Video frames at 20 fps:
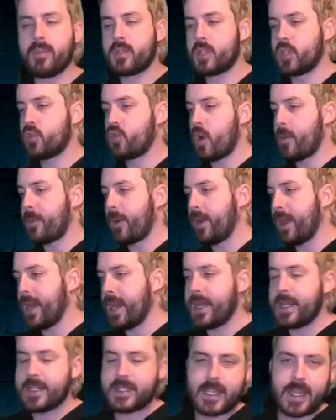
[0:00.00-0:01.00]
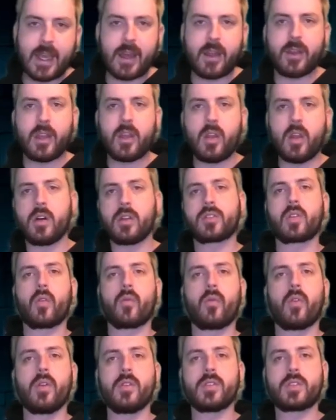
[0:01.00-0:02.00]
to drop on any town in old school
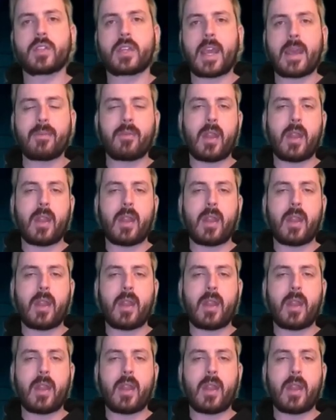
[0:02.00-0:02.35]
RuneScape